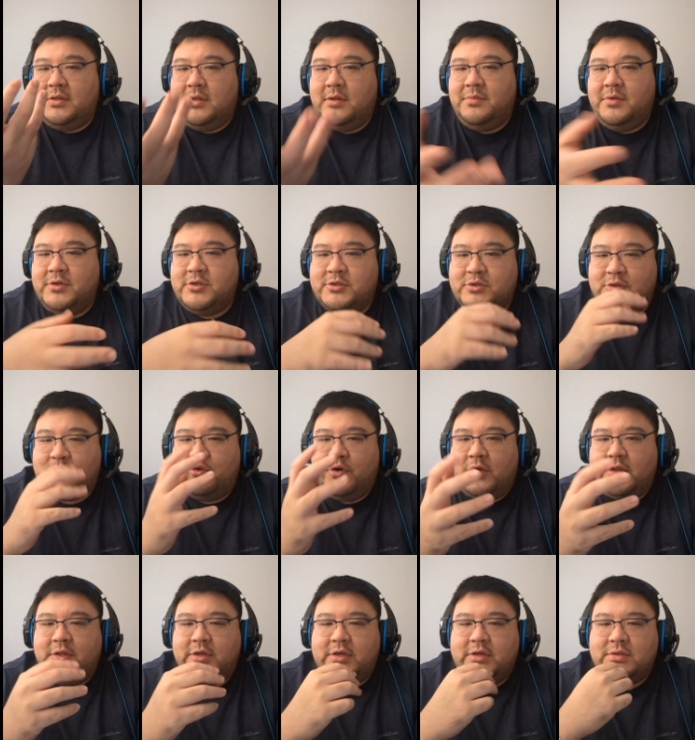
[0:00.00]
me let me just
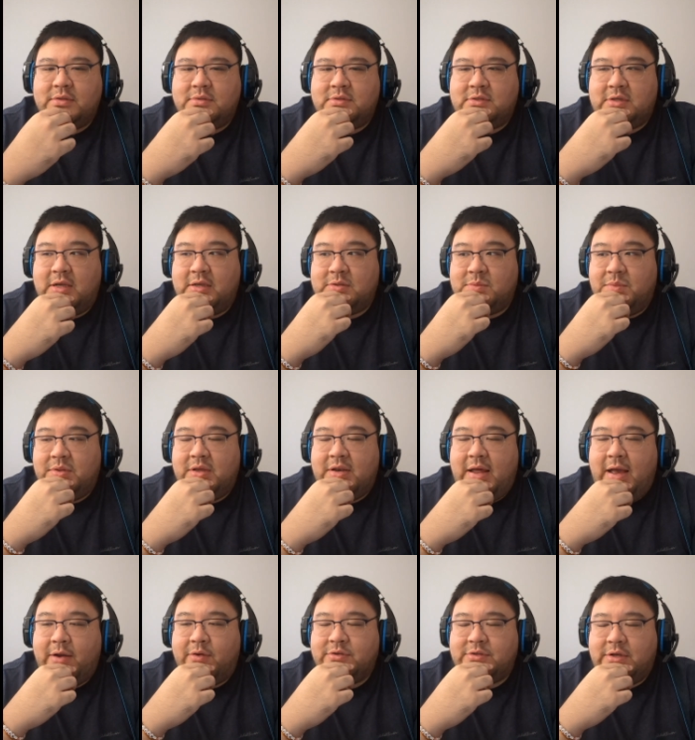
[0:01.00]
quickly say some of the
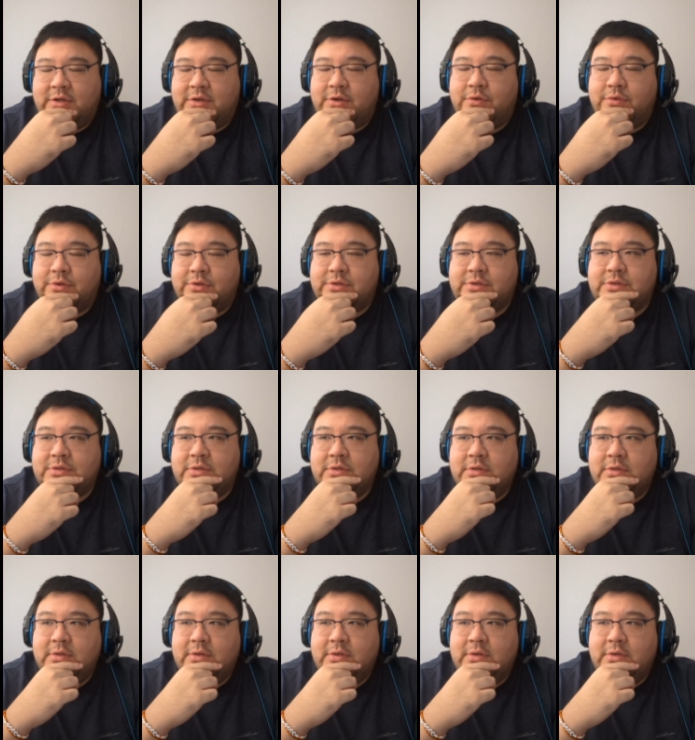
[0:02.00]
inaccuracies I noticed.